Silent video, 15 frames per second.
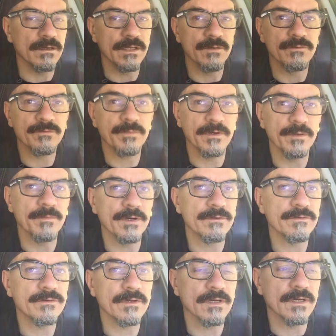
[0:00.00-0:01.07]
He was pretty
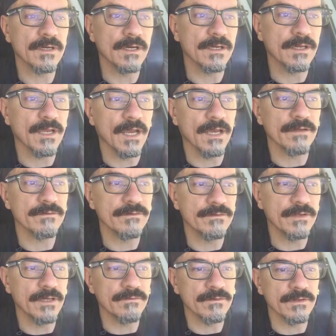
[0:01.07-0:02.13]
much
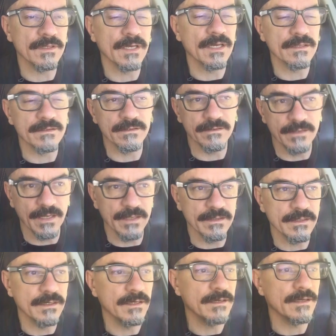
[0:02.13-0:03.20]
unconscious after that. The day
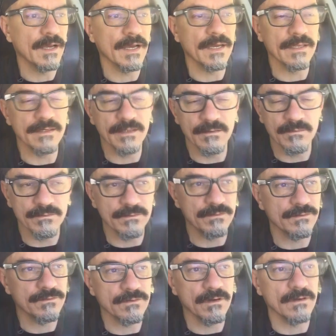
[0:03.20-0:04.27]
that he died, it was
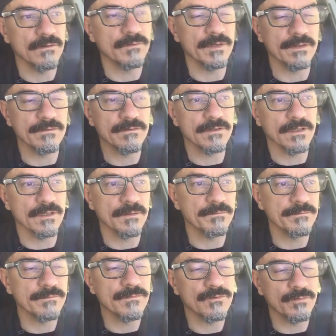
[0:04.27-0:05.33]
just all went
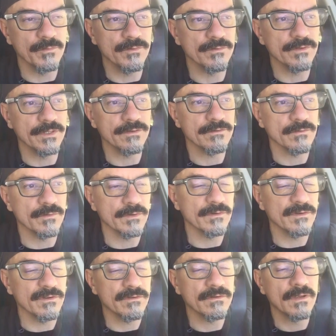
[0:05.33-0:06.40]
smoothly. So
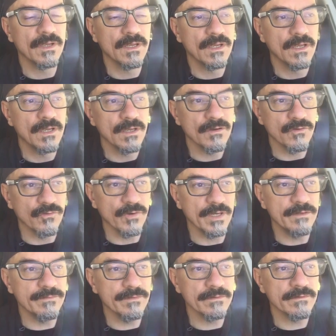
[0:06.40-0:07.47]
we're just
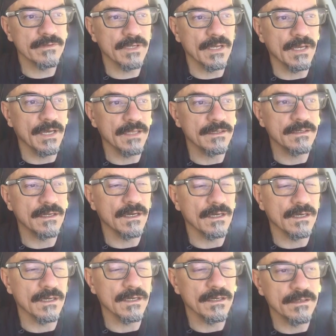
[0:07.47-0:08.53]
grateful to God
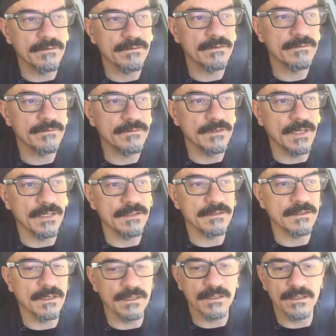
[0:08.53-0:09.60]

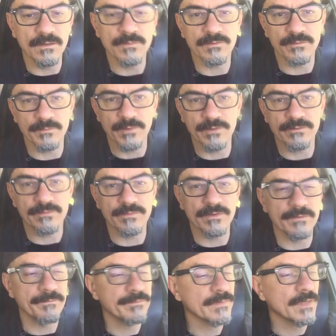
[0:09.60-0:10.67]
that he was merciful.